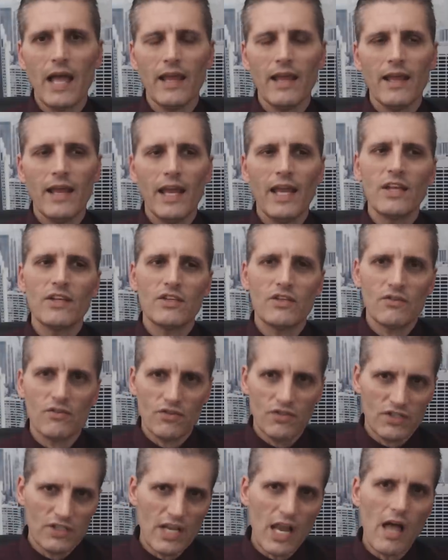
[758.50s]
It's
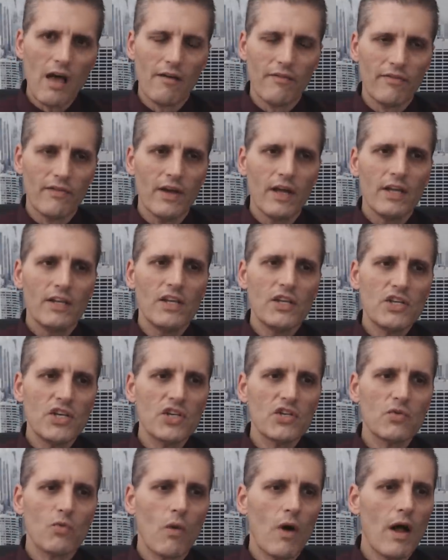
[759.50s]
yourself. This is
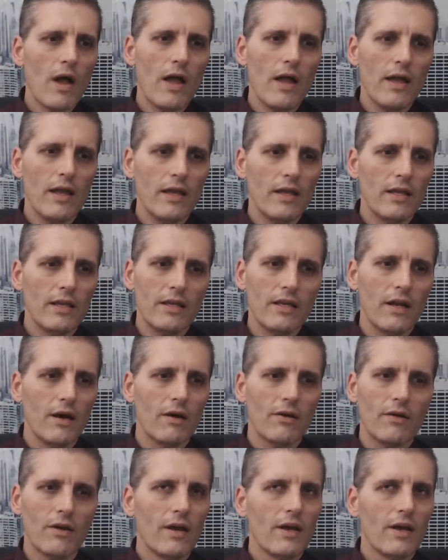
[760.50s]
why, you know,